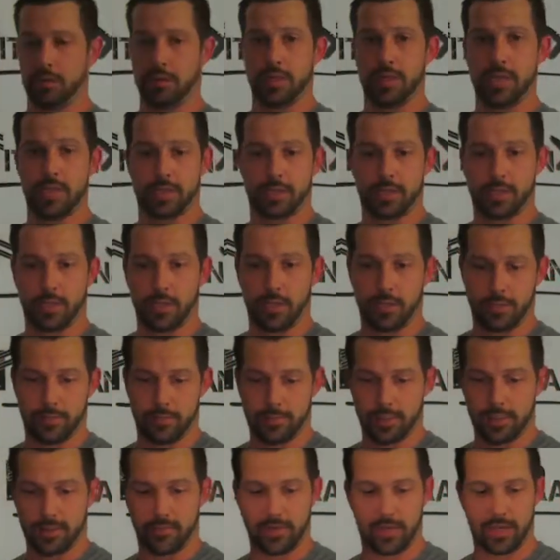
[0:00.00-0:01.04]
Let's
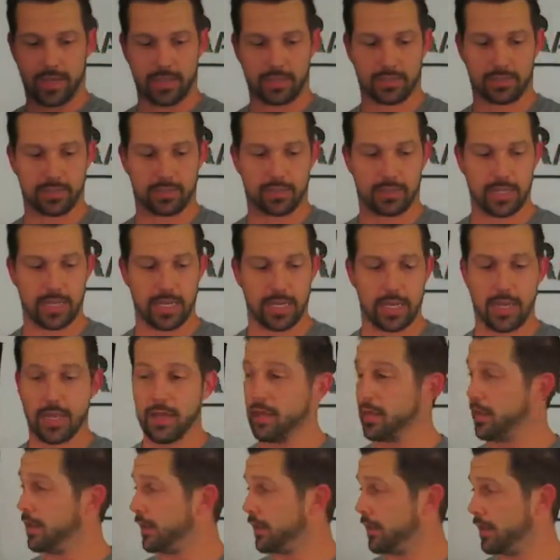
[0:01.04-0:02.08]
see if you guys can see it.
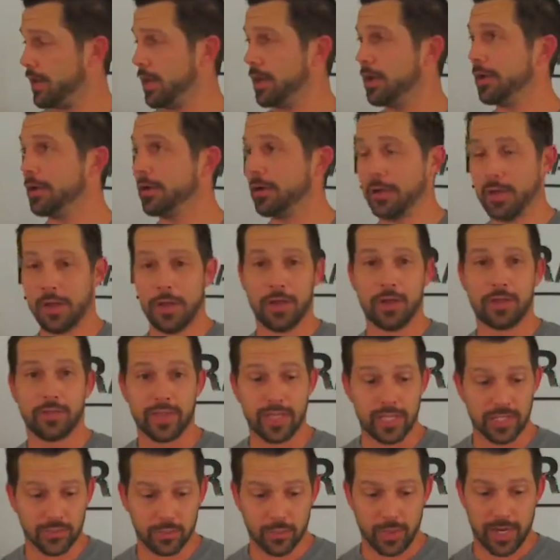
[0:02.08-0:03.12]

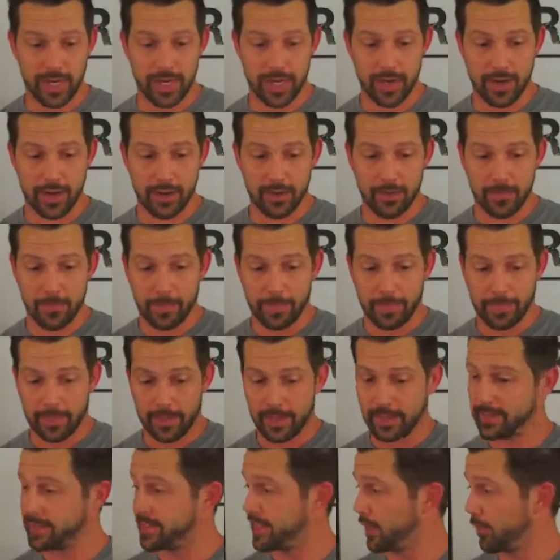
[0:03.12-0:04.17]
This right here
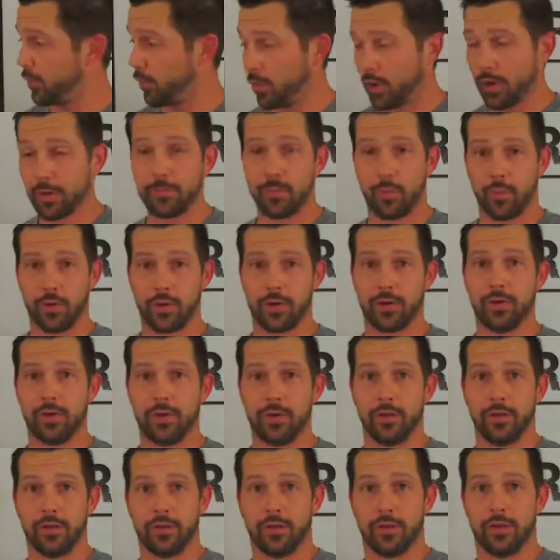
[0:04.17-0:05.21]
is the award board
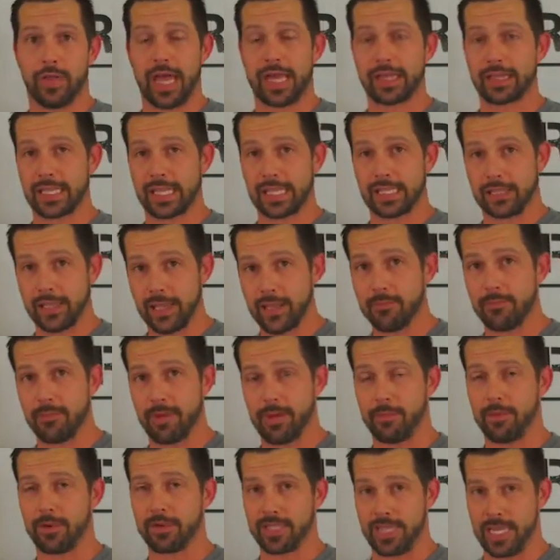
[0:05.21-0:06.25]
that the elite
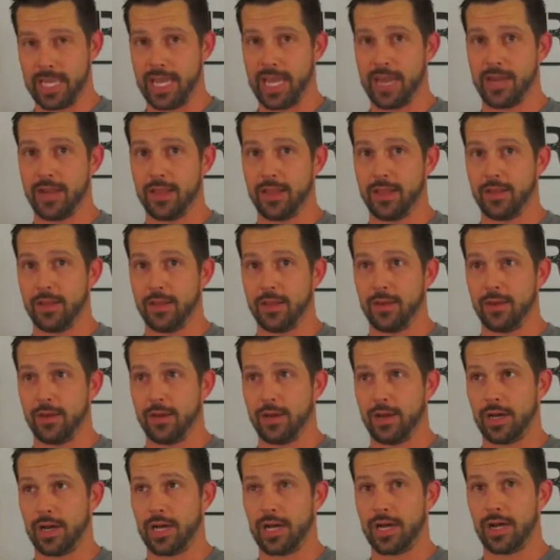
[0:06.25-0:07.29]
members get
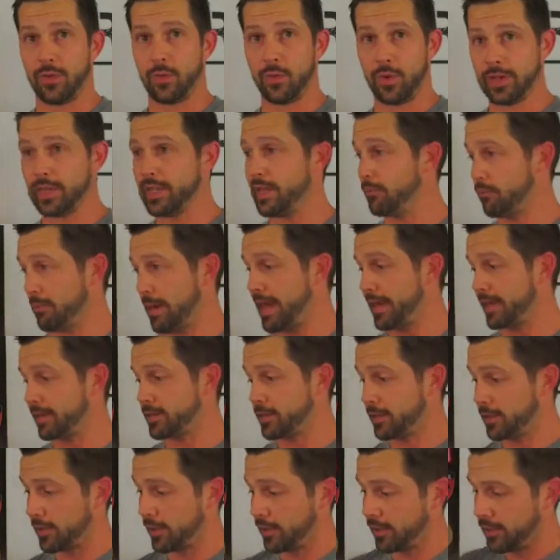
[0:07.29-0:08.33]
when they make it
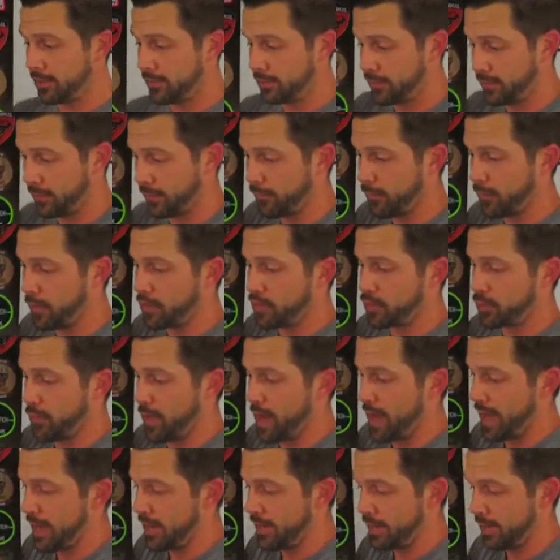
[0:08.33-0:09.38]
to their first
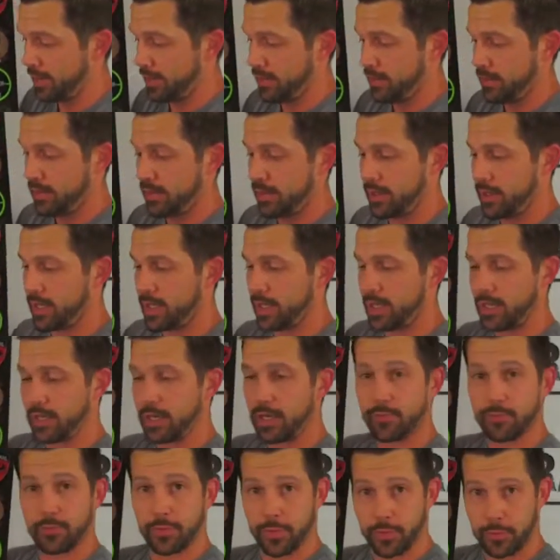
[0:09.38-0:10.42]
rank
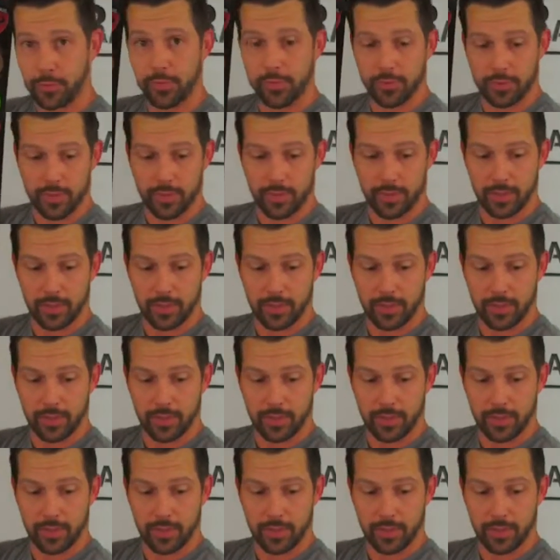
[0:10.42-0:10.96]
of recruit.